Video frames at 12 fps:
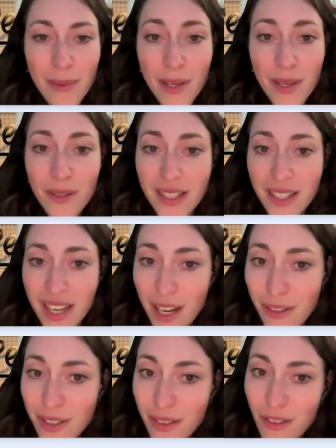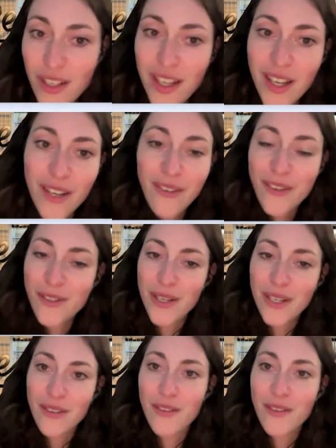Maybe you are an account owner, contract